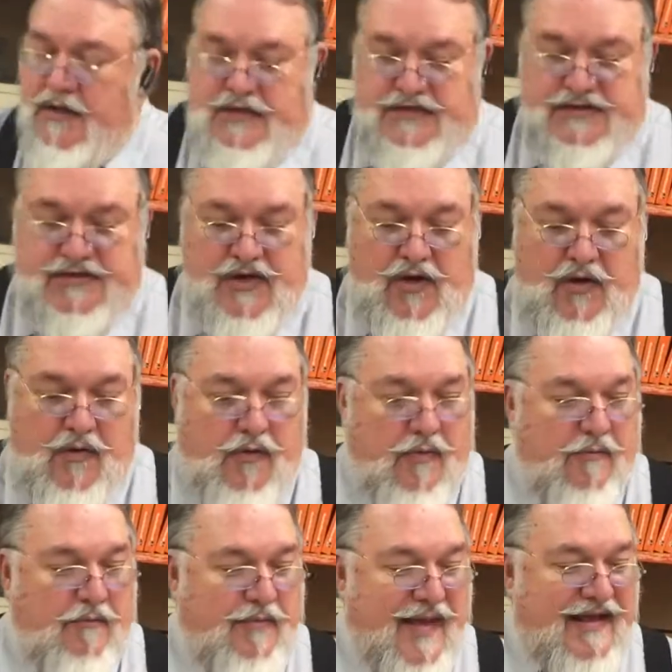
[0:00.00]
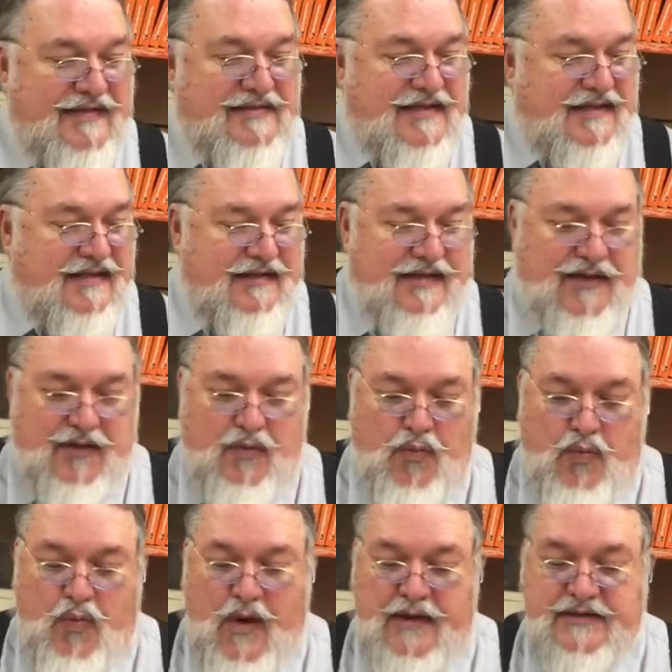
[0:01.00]
So basically,
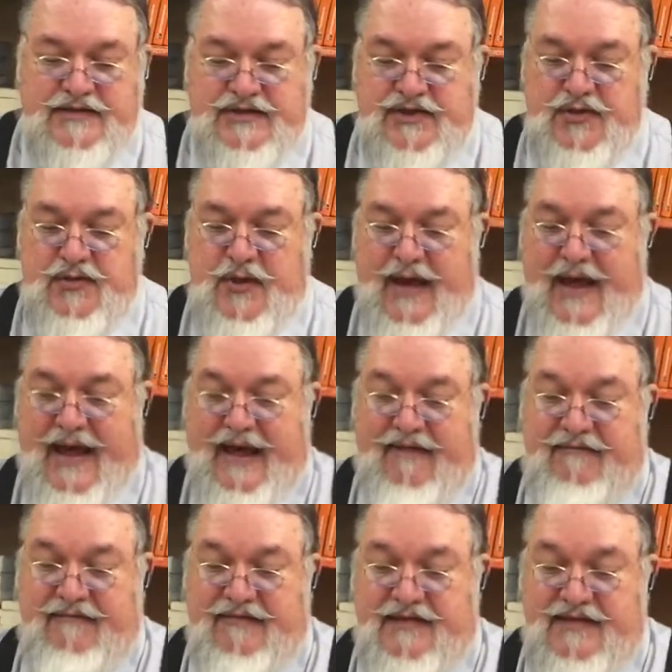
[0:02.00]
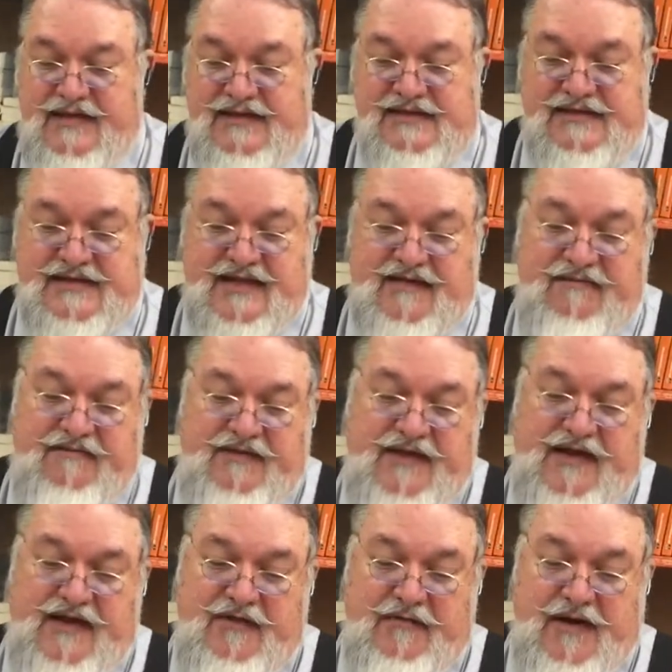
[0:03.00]
once you have this
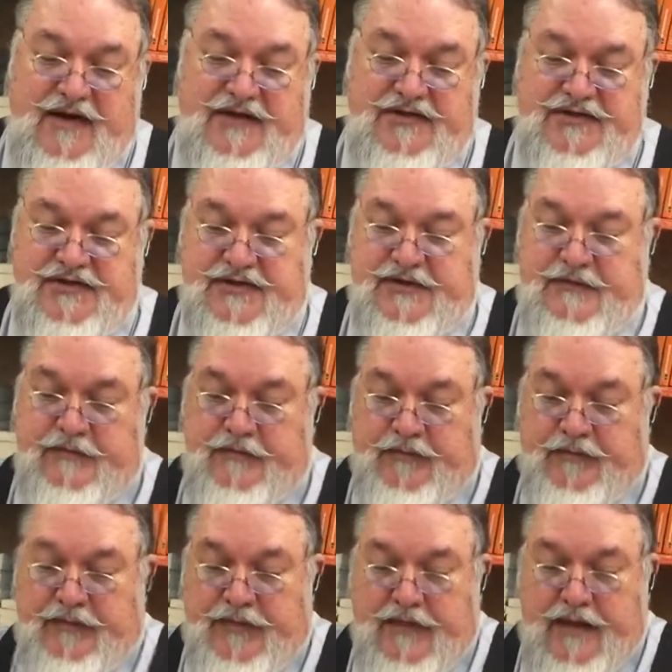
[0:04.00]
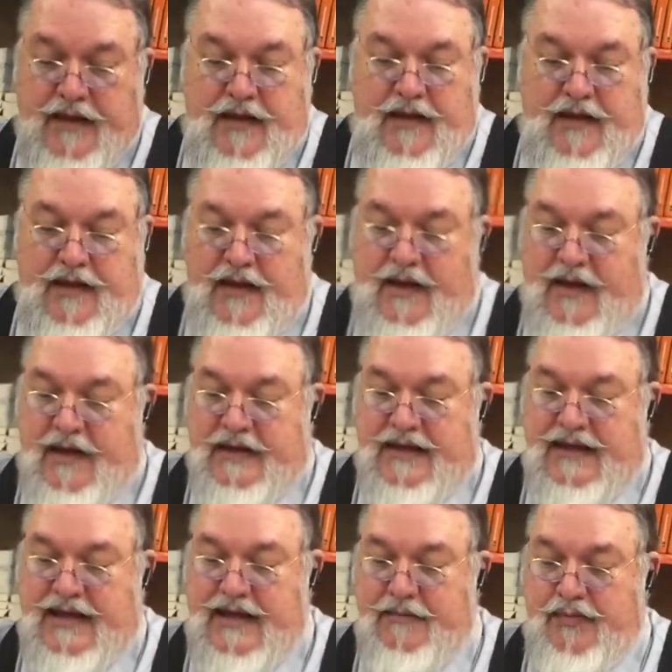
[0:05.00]
configuration, a
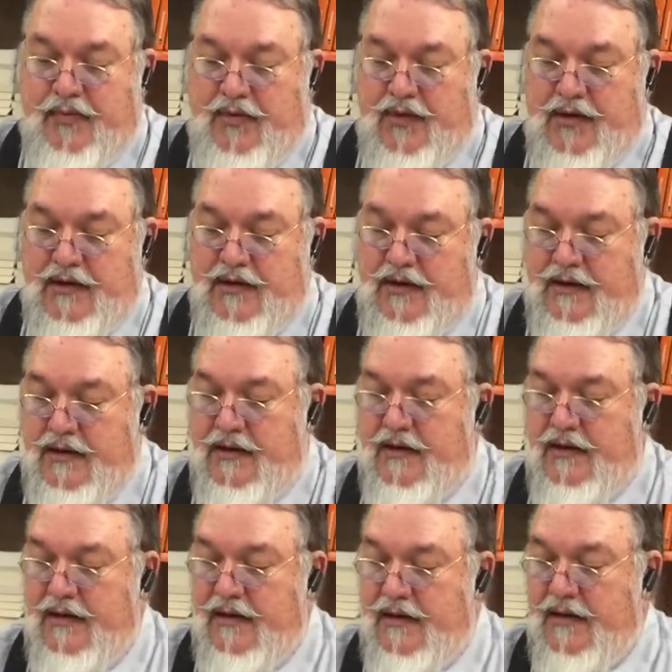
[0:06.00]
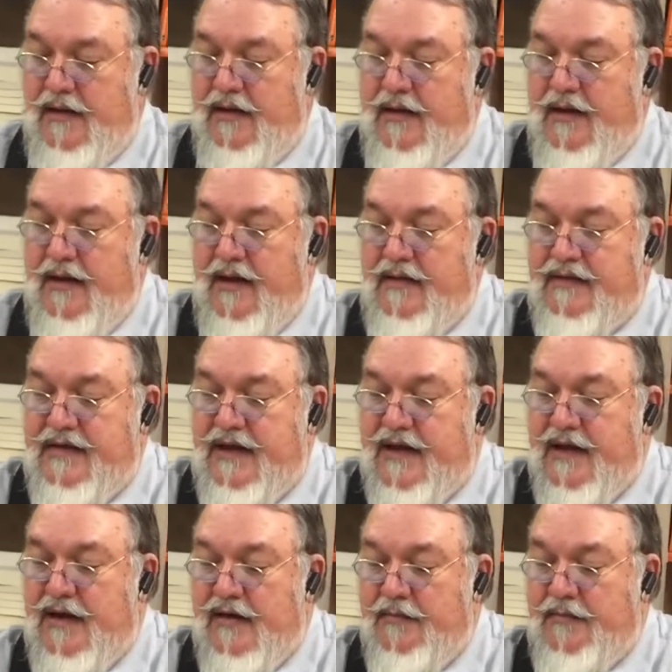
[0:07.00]
keyboard, the
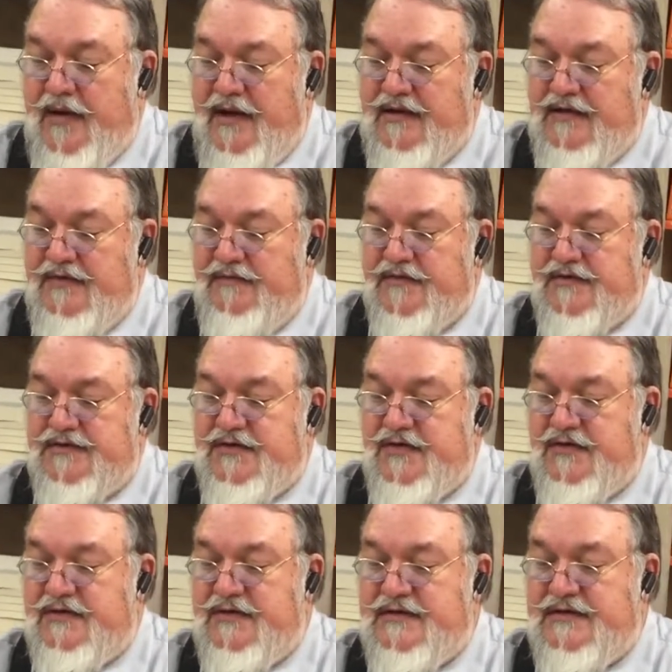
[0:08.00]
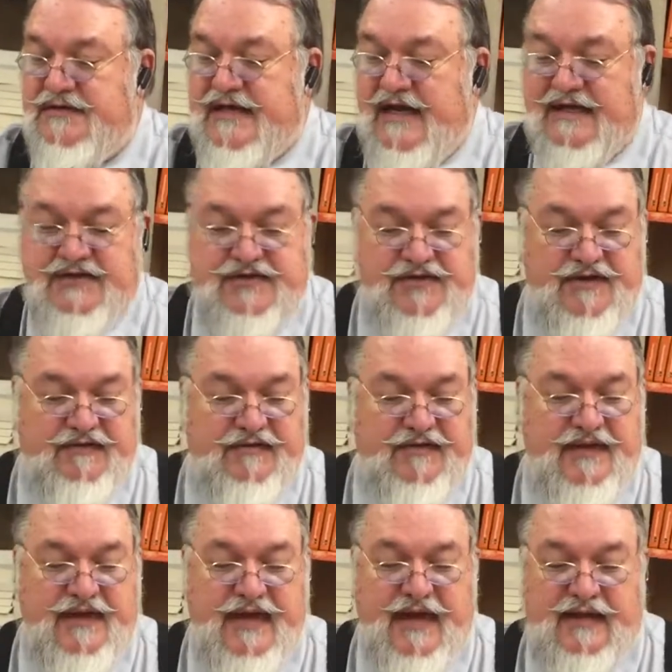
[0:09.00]
earbuds for certain section of
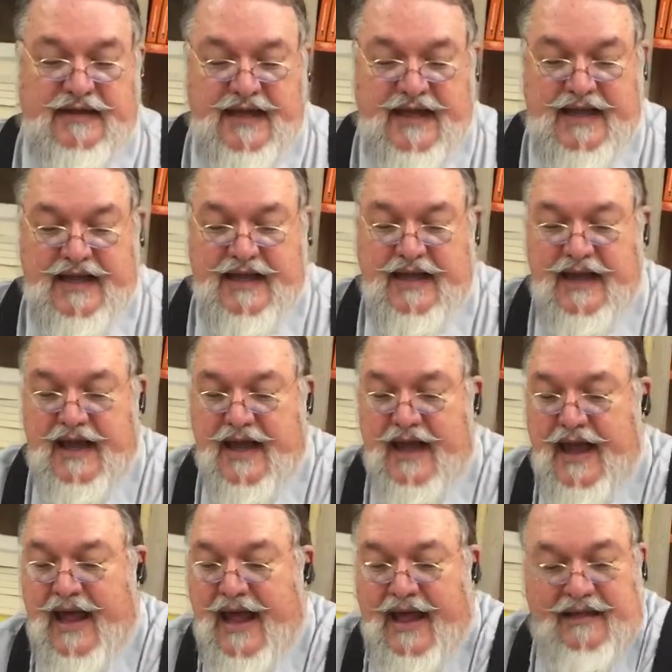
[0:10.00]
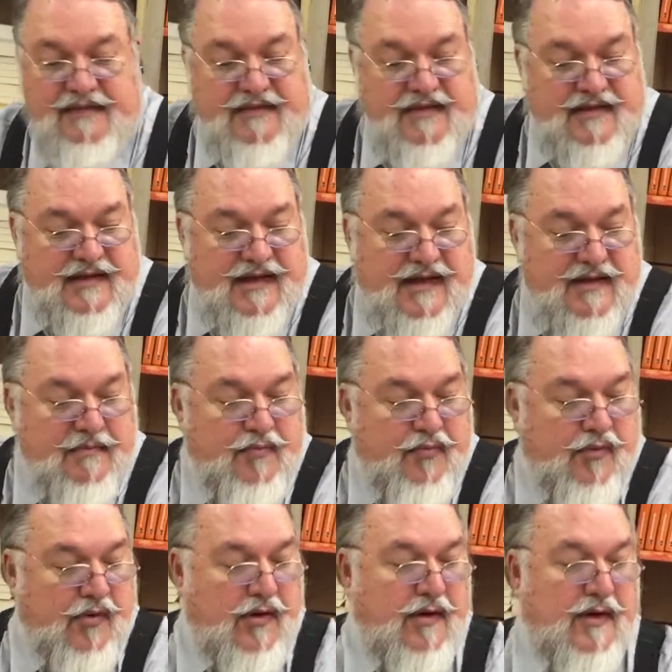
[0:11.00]
ELA, and the
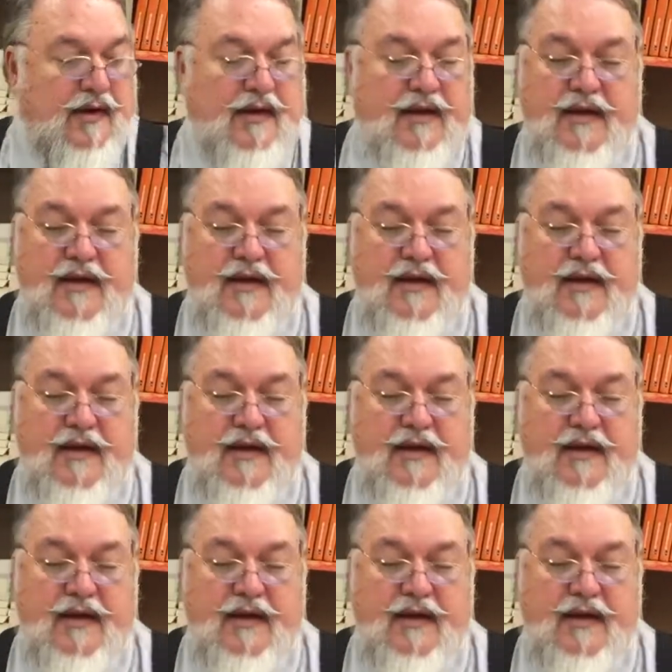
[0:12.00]
keyboard,